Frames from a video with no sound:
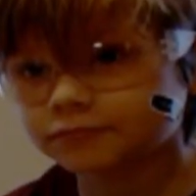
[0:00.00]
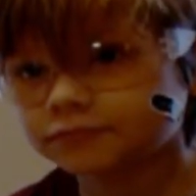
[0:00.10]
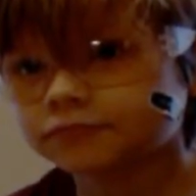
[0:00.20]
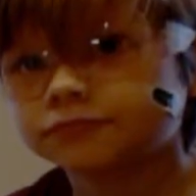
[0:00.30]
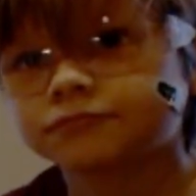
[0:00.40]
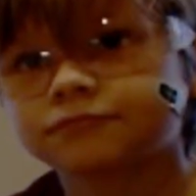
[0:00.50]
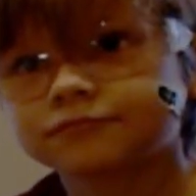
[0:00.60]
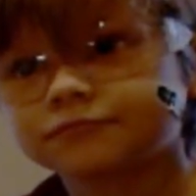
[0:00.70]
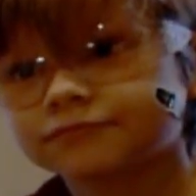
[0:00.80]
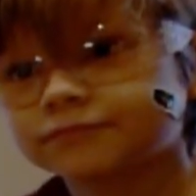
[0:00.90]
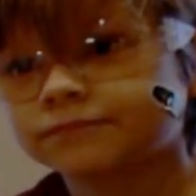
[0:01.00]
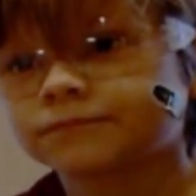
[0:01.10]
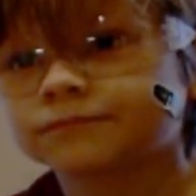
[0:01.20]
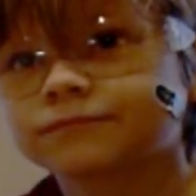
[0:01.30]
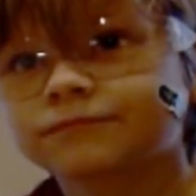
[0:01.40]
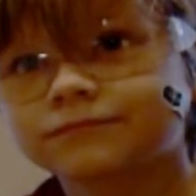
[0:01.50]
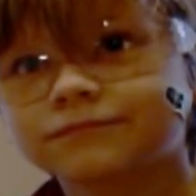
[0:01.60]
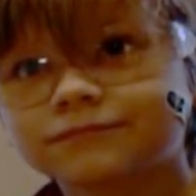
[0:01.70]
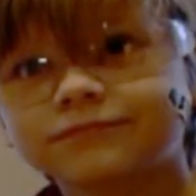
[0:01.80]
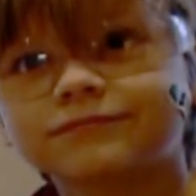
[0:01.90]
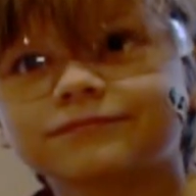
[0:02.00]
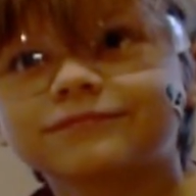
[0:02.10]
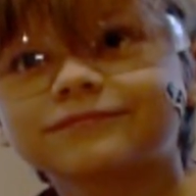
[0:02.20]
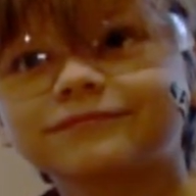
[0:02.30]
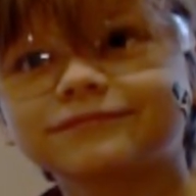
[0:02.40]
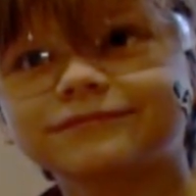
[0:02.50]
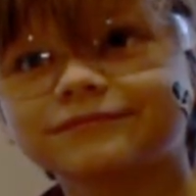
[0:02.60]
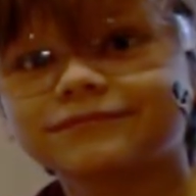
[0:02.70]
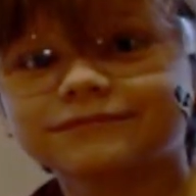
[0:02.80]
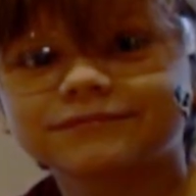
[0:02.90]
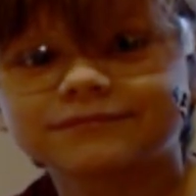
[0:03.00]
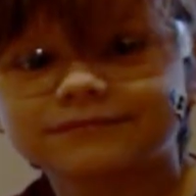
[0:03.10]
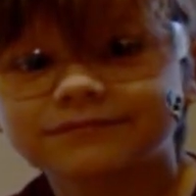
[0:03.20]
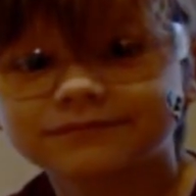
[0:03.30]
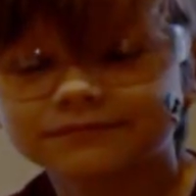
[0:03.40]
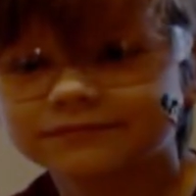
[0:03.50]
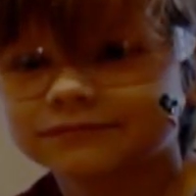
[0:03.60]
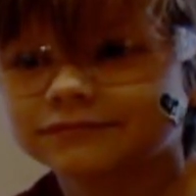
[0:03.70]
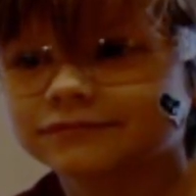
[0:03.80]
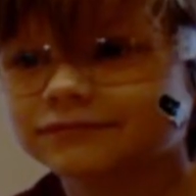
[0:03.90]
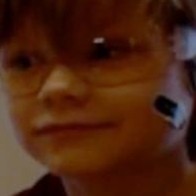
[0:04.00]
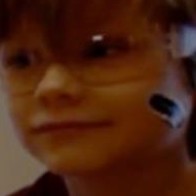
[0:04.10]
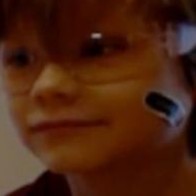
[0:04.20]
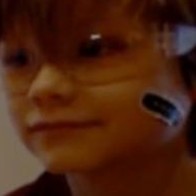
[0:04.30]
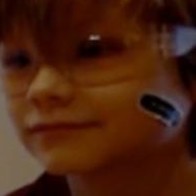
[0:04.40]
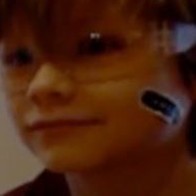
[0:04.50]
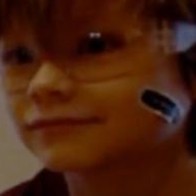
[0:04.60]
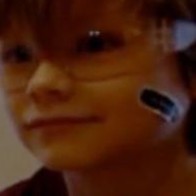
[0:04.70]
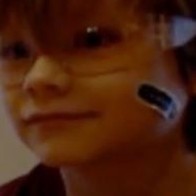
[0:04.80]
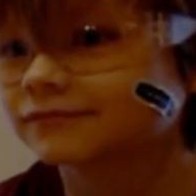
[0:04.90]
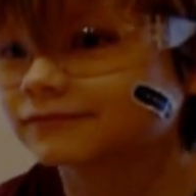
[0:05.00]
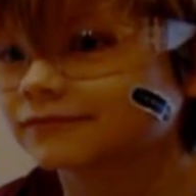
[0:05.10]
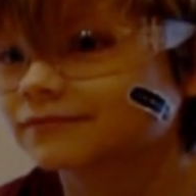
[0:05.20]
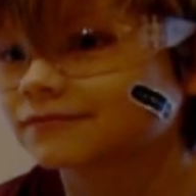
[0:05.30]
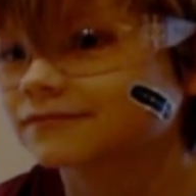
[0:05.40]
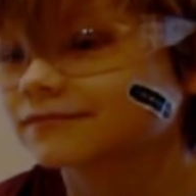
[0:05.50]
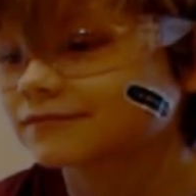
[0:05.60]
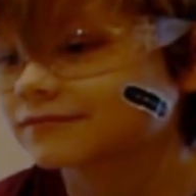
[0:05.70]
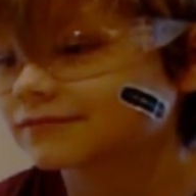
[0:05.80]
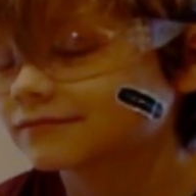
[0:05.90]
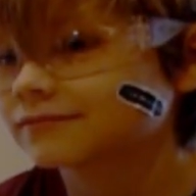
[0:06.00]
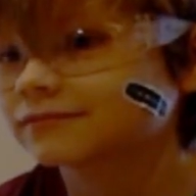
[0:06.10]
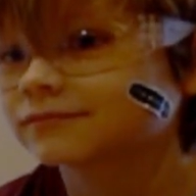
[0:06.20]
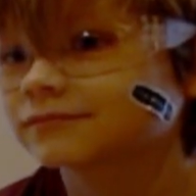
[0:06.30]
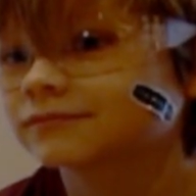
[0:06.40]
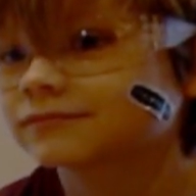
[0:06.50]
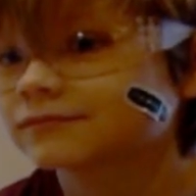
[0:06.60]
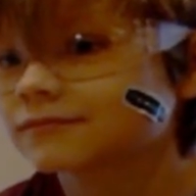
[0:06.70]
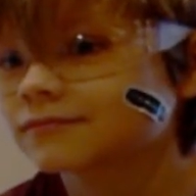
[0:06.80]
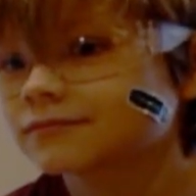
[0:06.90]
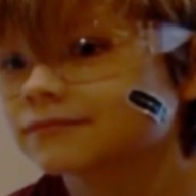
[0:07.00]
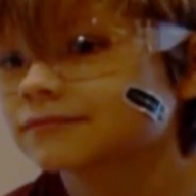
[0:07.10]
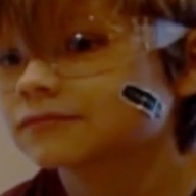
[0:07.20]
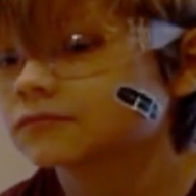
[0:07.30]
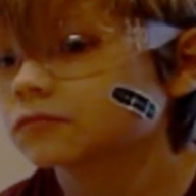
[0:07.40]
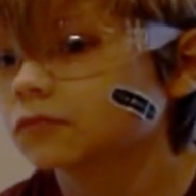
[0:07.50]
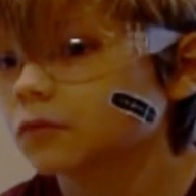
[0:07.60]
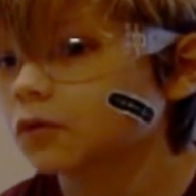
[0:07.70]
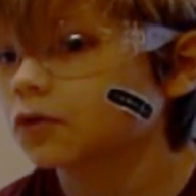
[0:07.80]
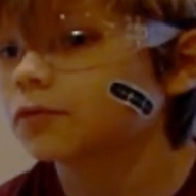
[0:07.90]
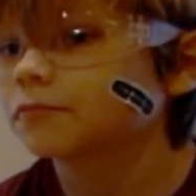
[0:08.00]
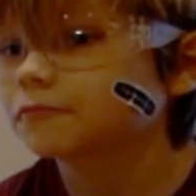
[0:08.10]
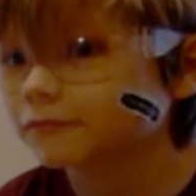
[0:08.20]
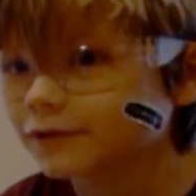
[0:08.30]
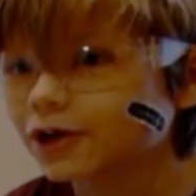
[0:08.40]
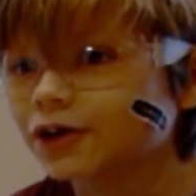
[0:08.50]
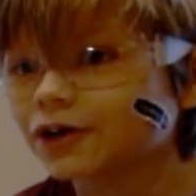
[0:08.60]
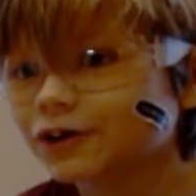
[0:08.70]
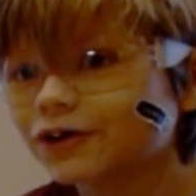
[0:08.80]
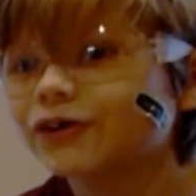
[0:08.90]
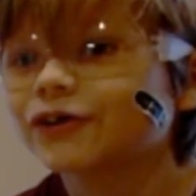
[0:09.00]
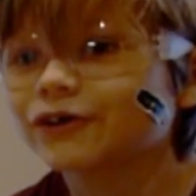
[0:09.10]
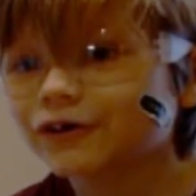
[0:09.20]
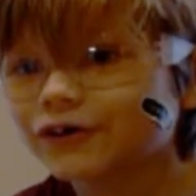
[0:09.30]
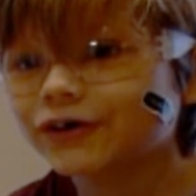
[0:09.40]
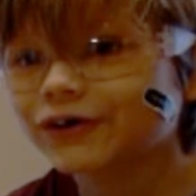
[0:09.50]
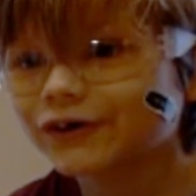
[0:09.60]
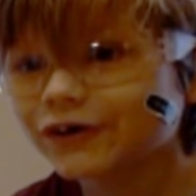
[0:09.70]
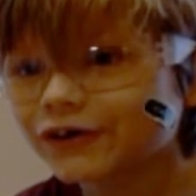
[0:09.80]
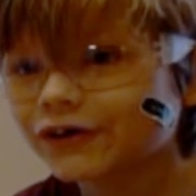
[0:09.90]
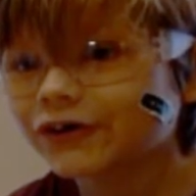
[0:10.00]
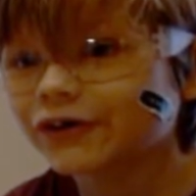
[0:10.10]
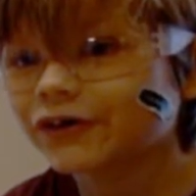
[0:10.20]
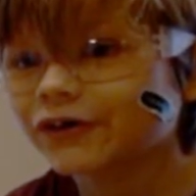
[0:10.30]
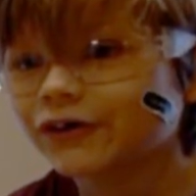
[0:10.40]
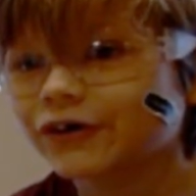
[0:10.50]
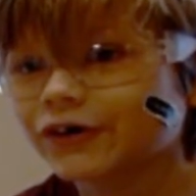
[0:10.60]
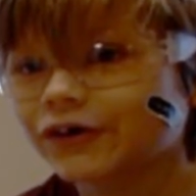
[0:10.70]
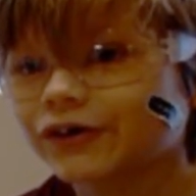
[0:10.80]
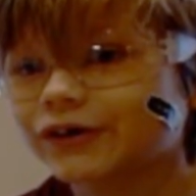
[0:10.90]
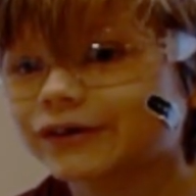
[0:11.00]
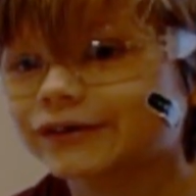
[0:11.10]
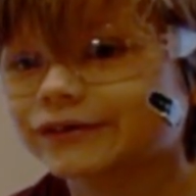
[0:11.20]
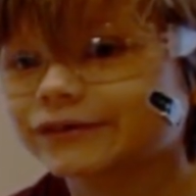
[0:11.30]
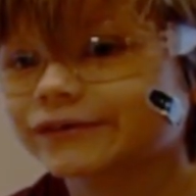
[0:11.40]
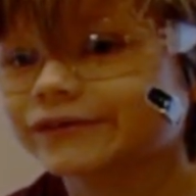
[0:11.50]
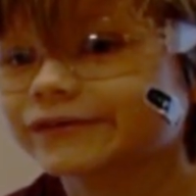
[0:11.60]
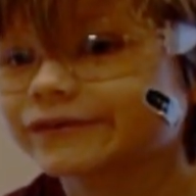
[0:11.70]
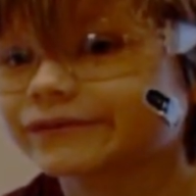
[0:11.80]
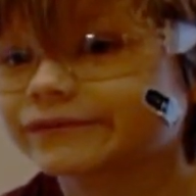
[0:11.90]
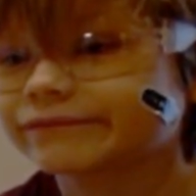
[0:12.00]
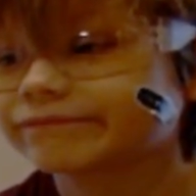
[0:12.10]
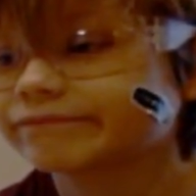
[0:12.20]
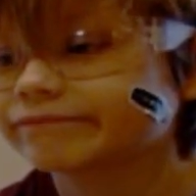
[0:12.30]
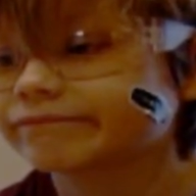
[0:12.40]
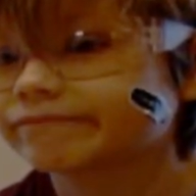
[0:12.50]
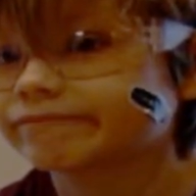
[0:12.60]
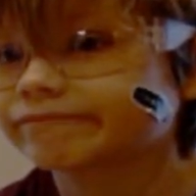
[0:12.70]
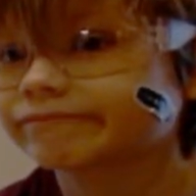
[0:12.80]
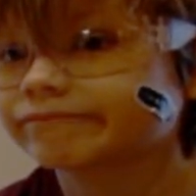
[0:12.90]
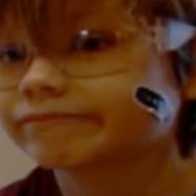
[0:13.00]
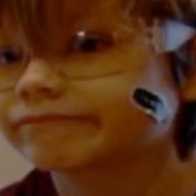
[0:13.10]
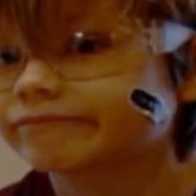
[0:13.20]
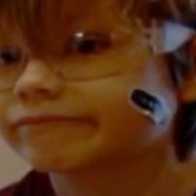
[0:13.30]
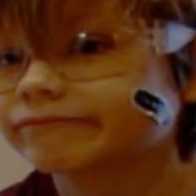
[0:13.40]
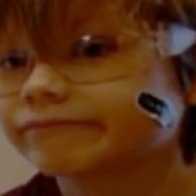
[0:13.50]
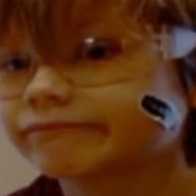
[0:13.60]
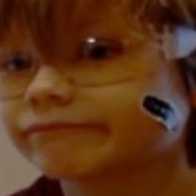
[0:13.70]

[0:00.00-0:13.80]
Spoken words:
So we could put it on the stove, and that would heat it up really quick. We could also just put it in some warm water. Now, if we put this carbon dioxide into warm water, do you think that means it's melting?